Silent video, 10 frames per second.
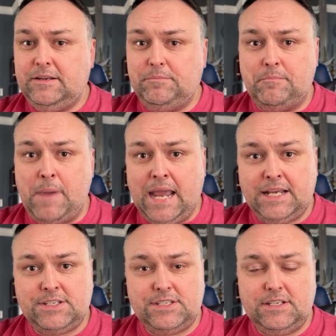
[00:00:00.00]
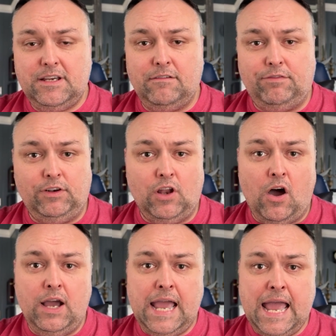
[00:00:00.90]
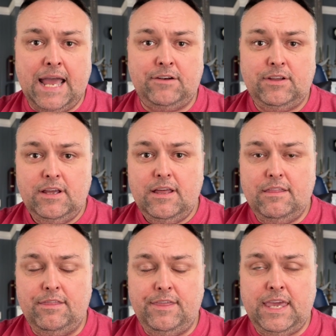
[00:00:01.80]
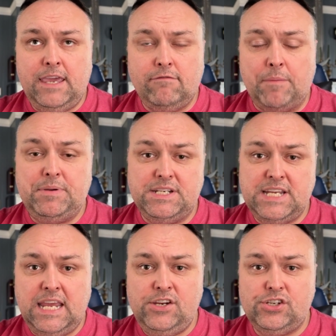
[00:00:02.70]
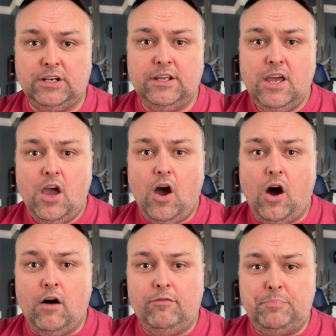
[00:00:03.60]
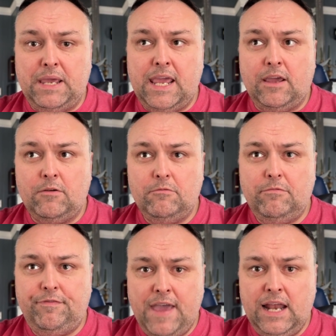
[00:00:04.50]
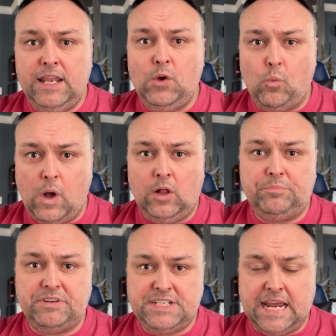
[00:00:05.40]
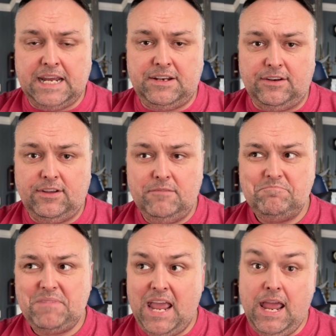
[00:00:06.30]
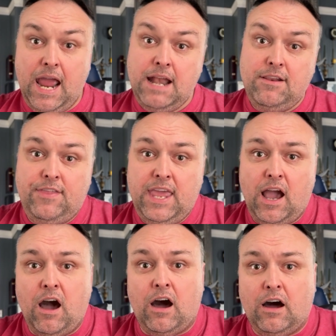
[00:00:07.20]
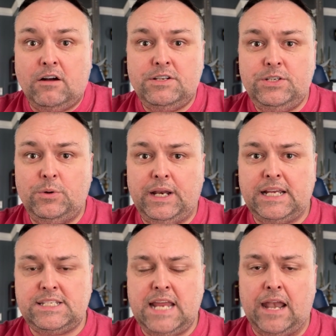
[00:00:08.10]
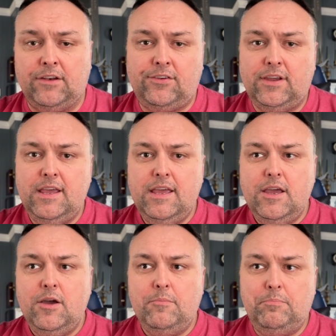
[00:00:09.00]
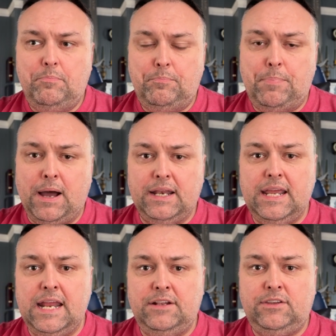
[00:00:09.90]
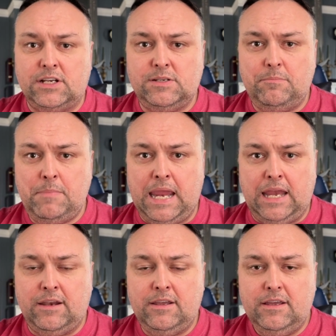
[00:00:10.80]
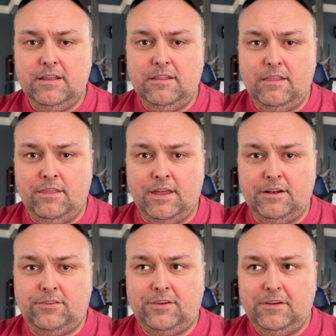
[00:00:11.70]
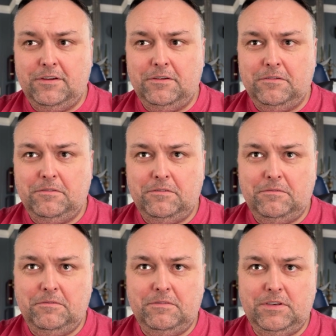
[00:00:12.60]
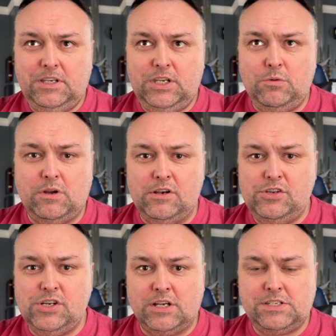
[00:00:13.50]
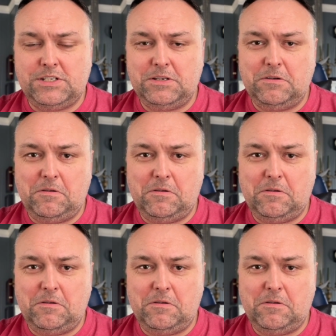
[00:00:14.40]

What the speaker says: Macs have long had the reputation of being fairly well protected, and they are to an extent, but it doesn't mean that you can just